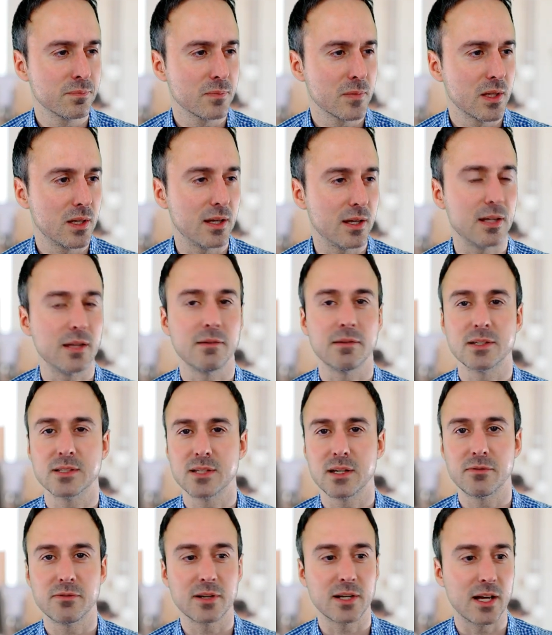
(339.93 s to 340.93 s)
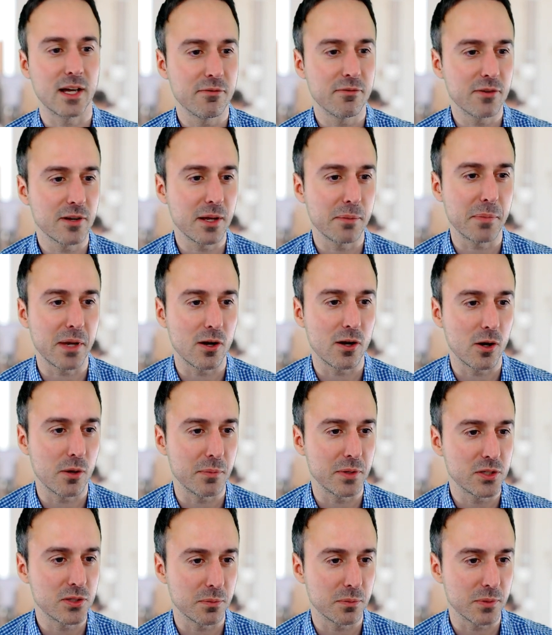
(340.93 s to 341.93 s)
Anyways, I forget. I forget my army
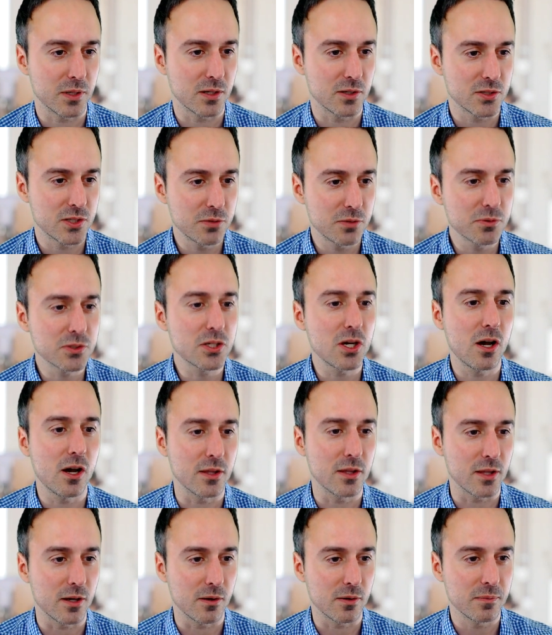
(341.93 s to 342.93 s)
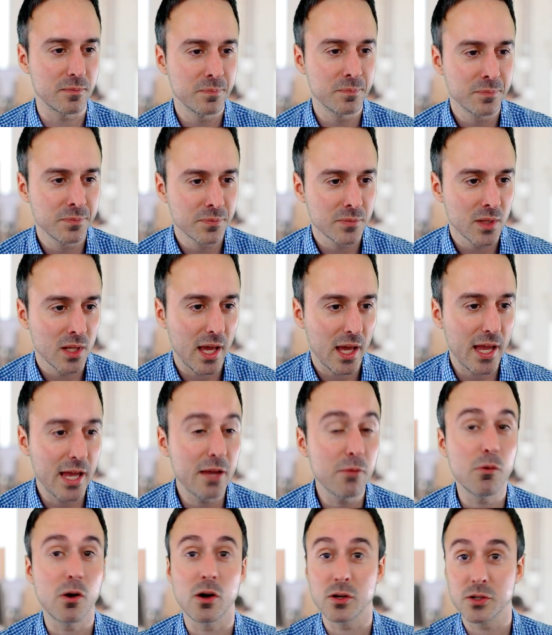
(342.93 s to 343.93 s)
terminology. She was gone though.
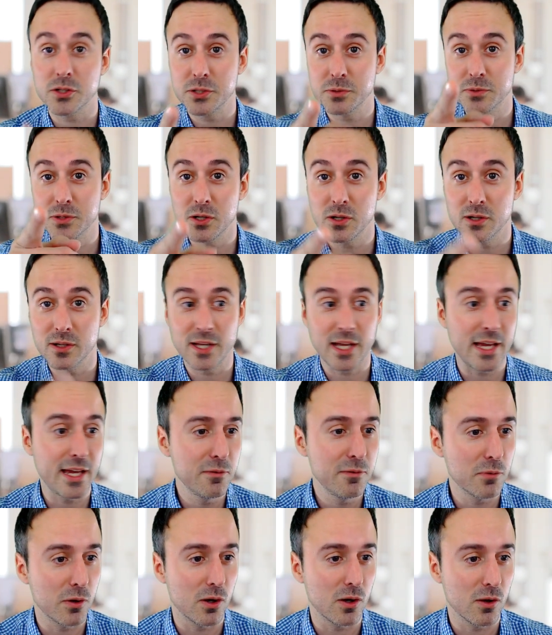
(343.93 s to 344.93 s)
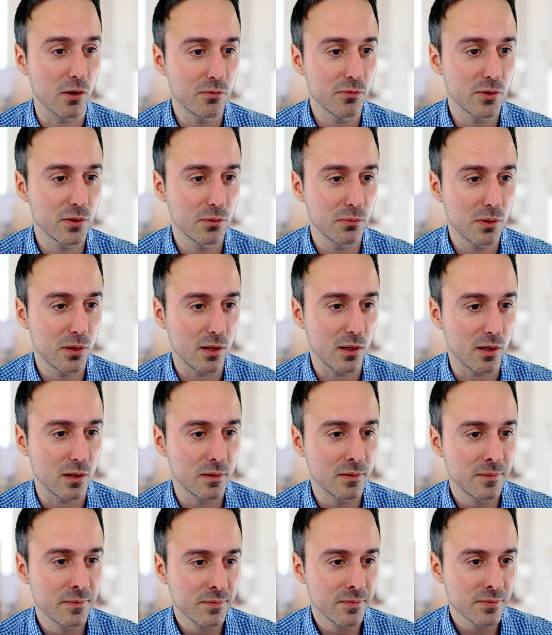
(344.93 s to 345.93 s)
AWOL. She was gone AWOL over the wall.
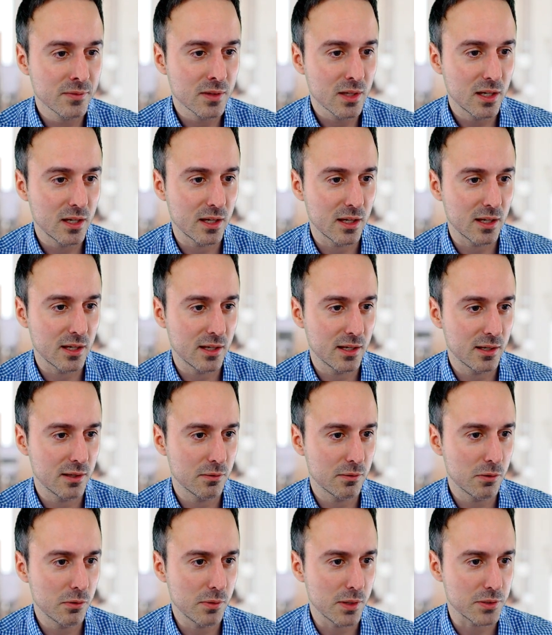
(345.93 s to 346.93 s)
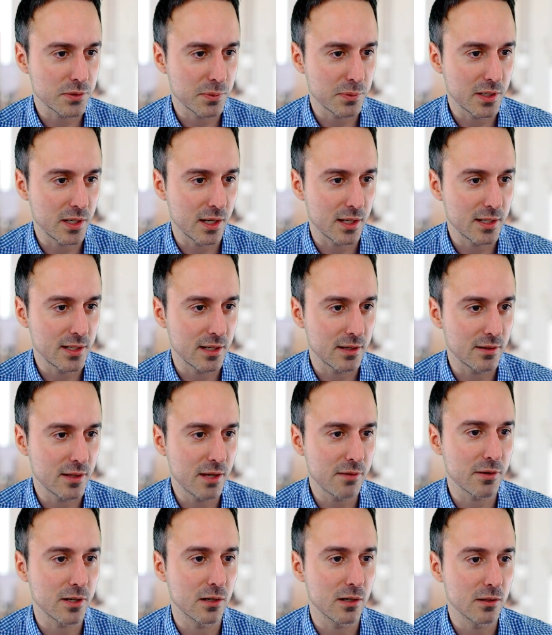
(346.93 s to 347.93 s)
Uh, who else we got here? There
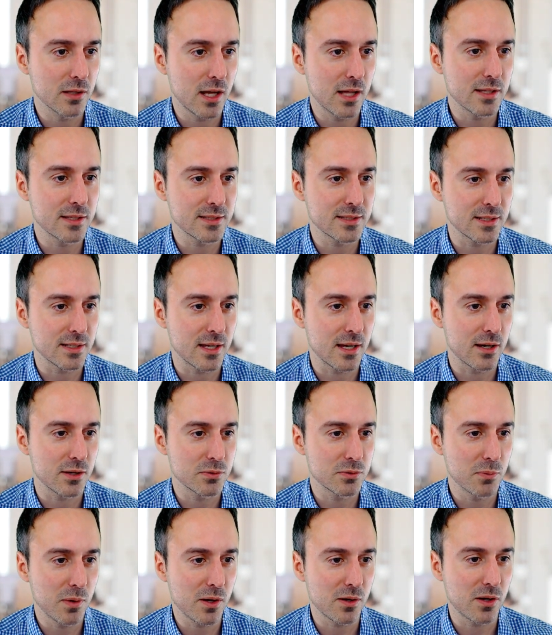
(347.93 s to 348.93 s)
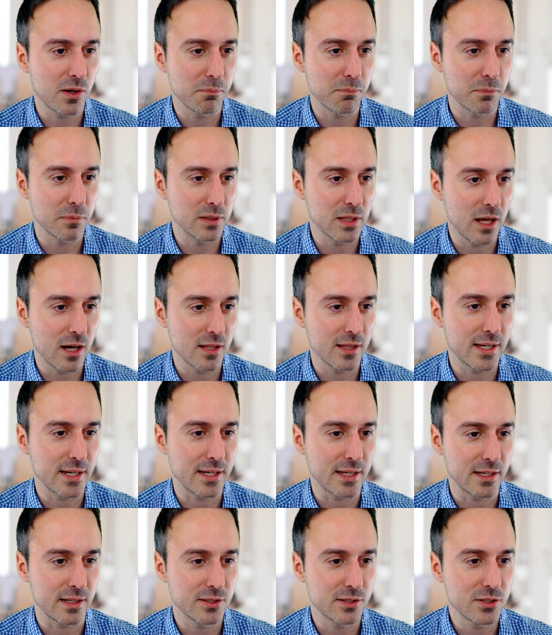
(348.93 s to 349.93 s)
we go. Lolly's in the house. Welcome,
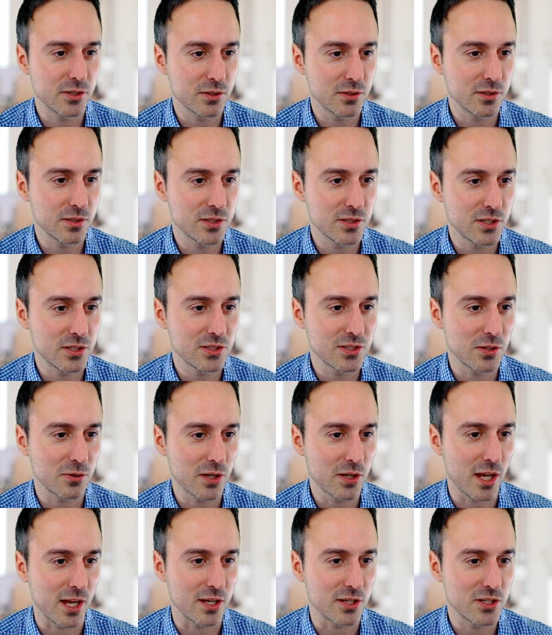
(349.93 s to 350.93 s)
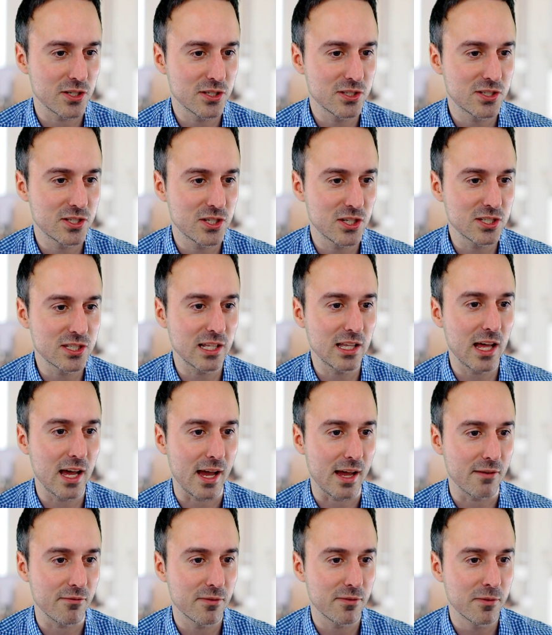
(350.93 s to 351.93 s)
Lolly. She, she's okay. She's she's alive.